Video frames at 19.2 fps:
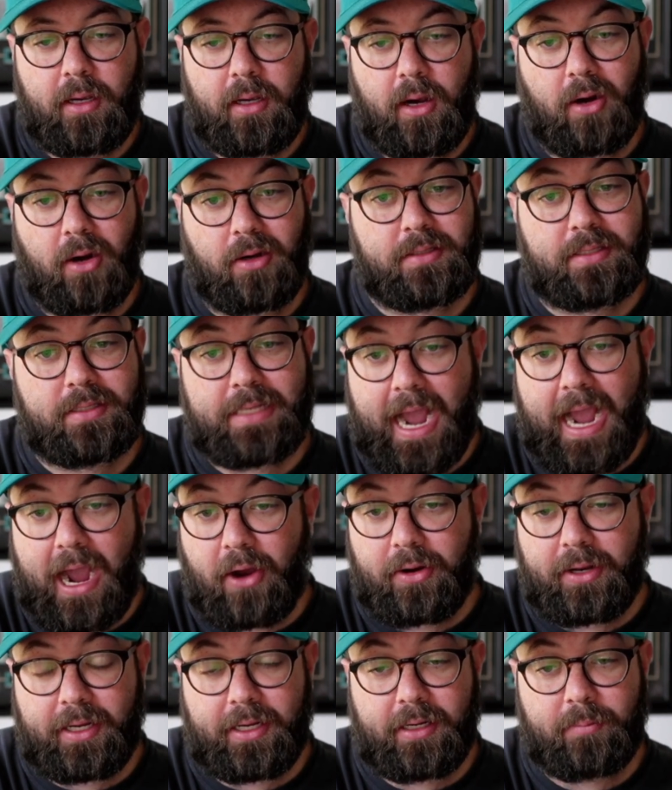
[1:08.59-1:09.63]
are
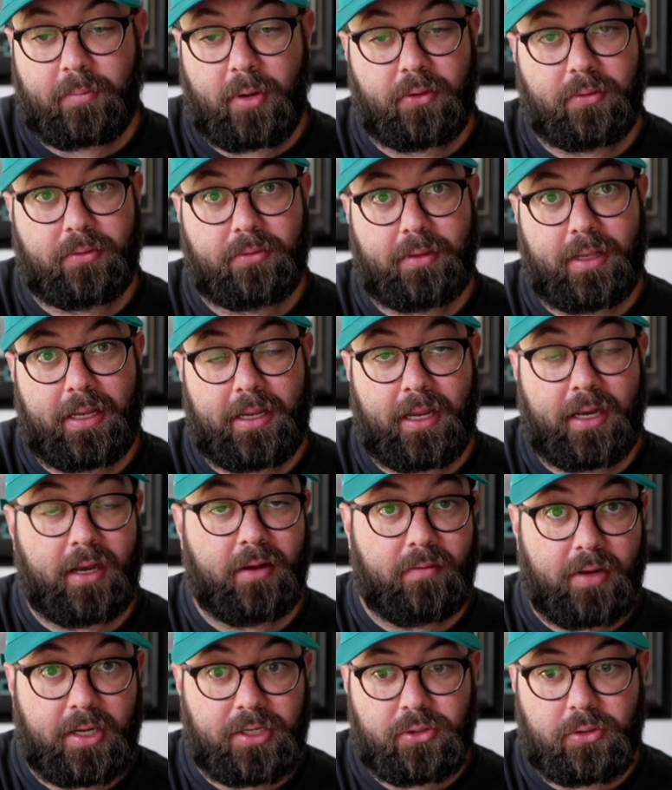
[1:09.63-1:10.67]
scouting, both
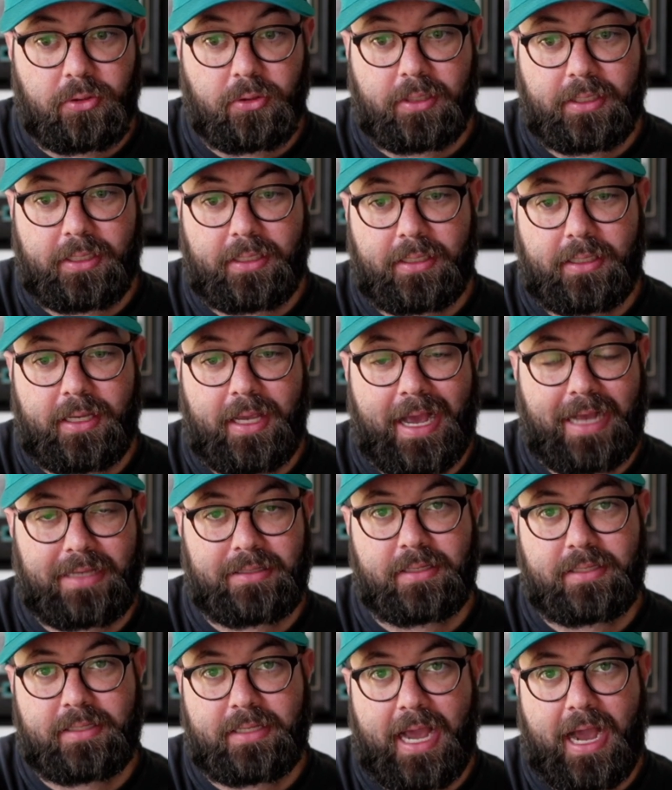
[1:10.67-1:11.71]
individually as a
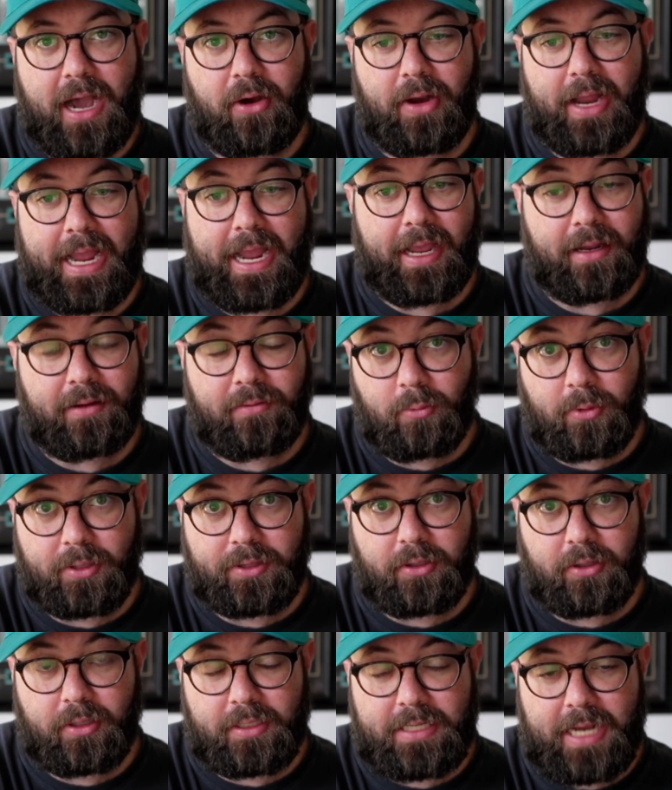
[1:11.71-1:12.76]
scout and with
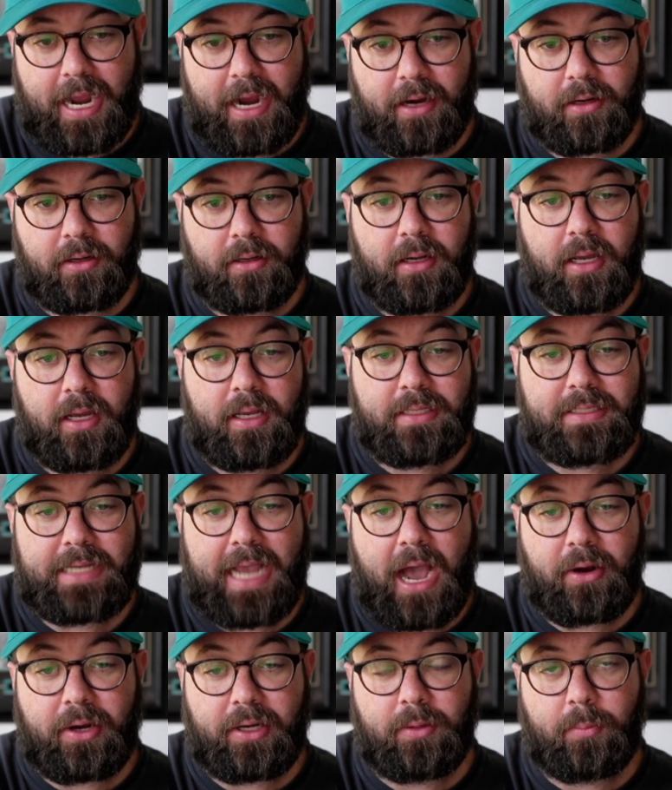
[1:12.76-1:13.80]
your entire
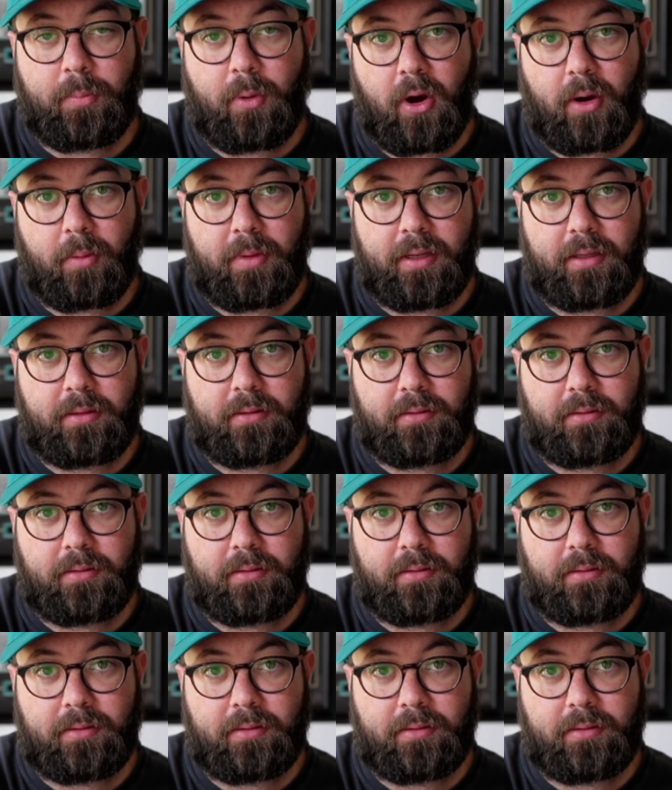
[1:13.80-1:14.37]
scouting department,